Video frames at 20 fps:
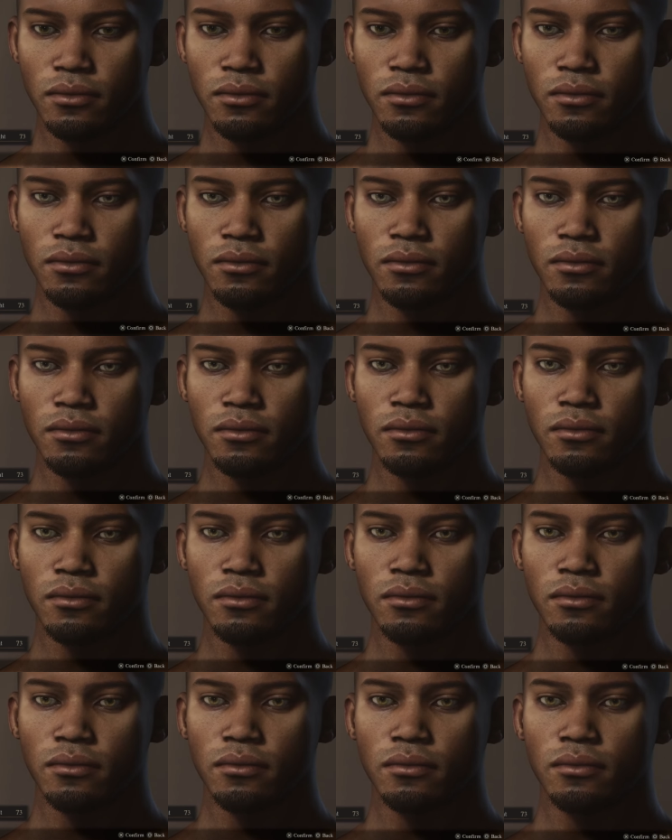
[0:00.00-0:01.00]

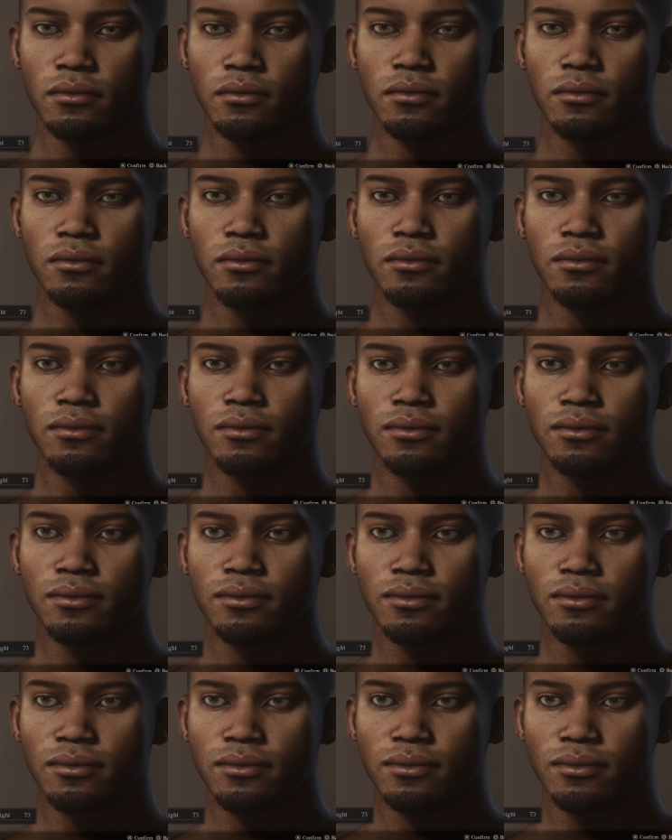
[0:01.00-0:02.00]

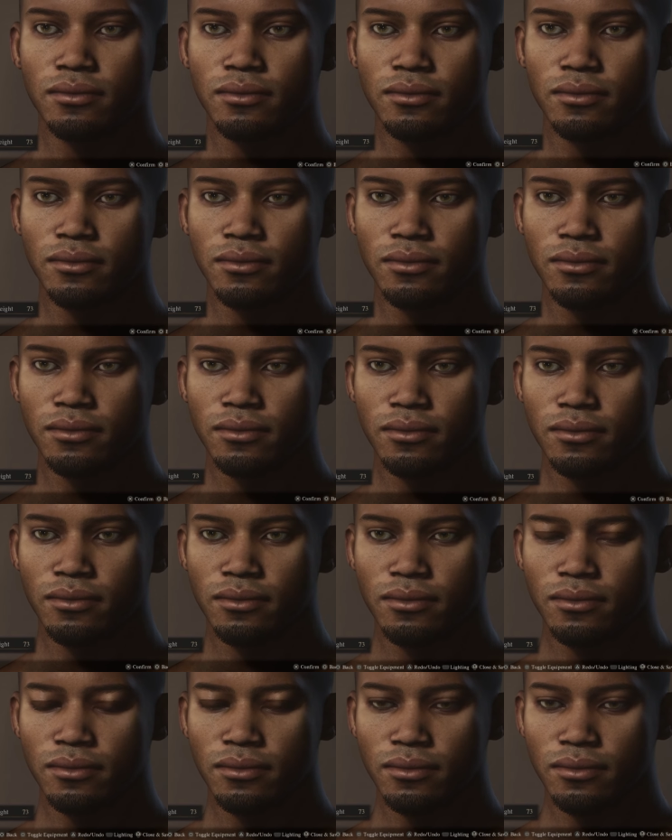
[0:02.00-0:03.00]

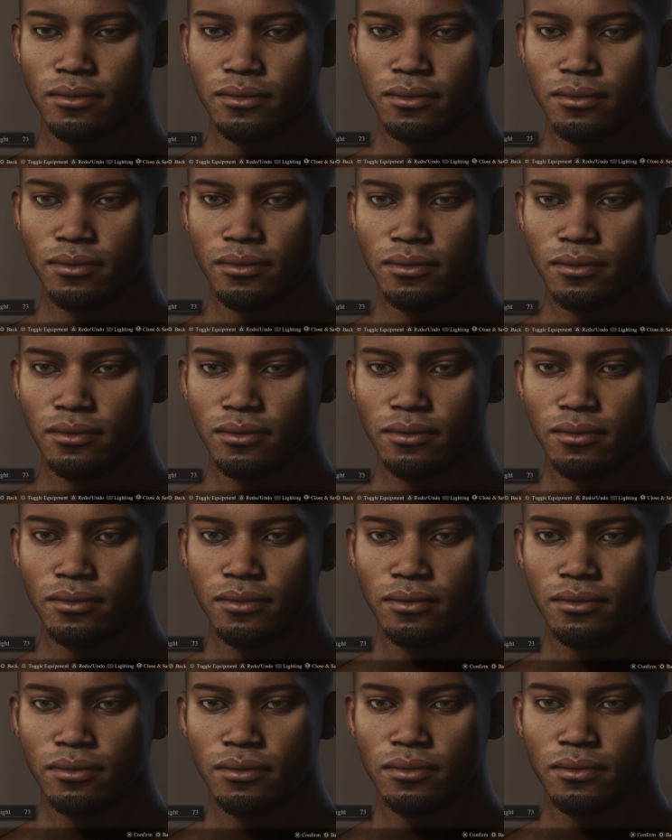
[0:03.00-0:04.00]

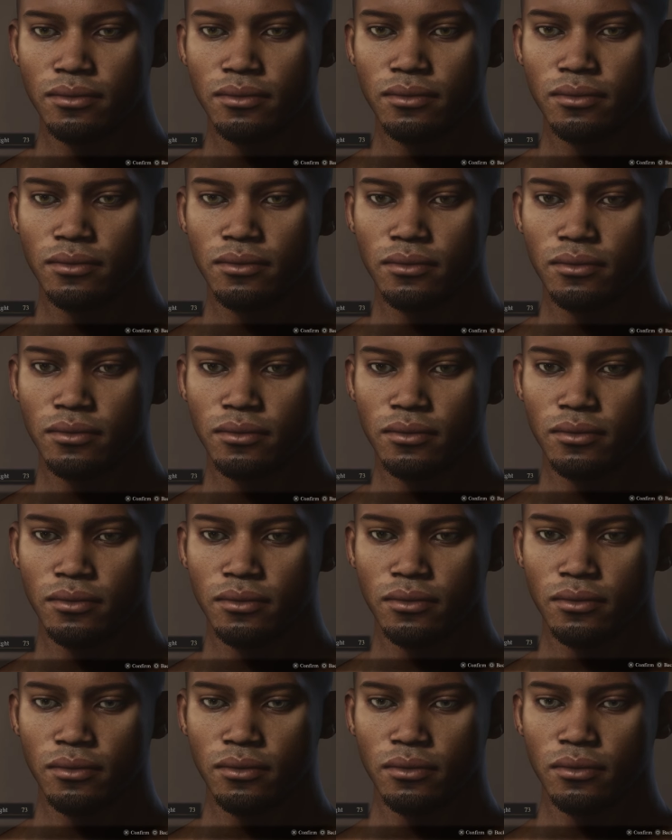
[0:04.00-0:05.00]

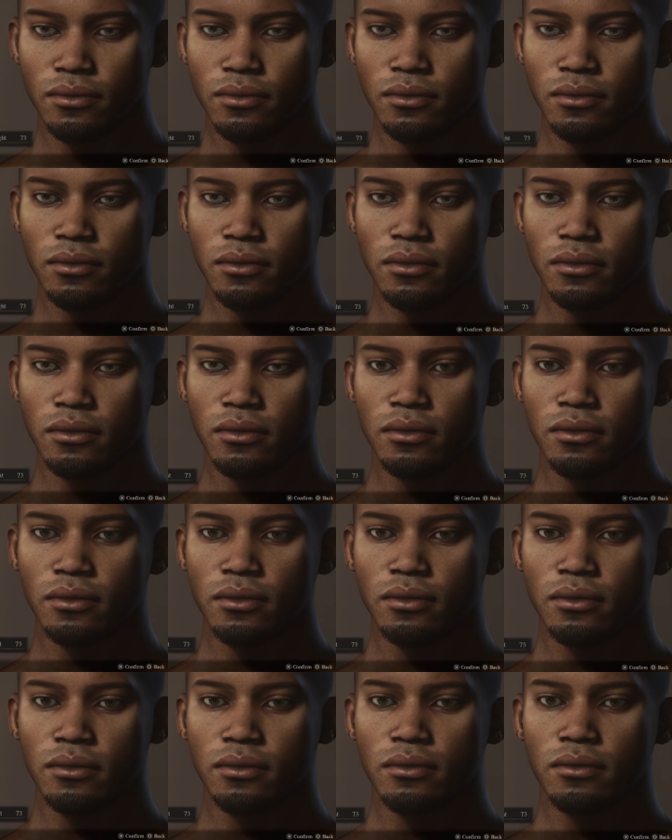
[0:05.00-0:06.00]

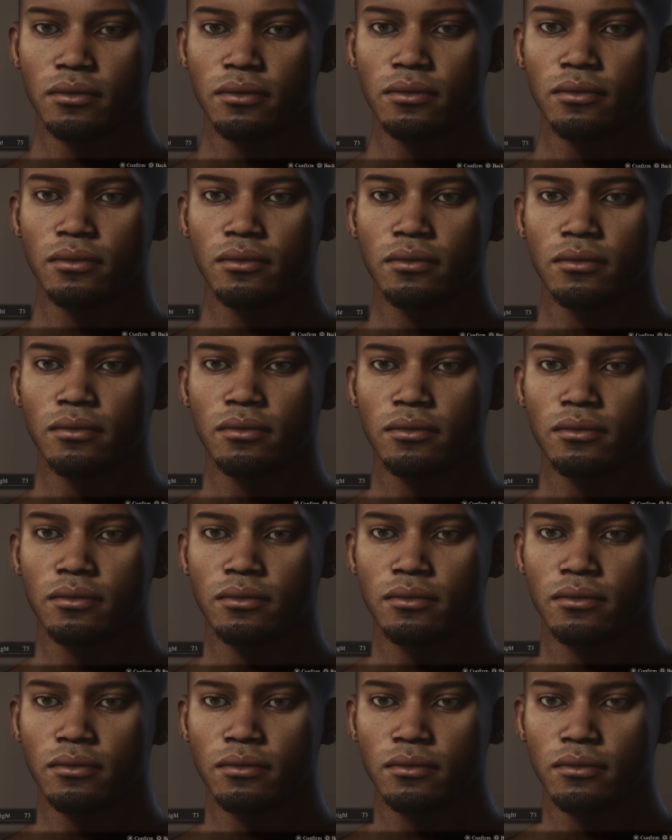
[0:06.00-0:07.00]
(silence)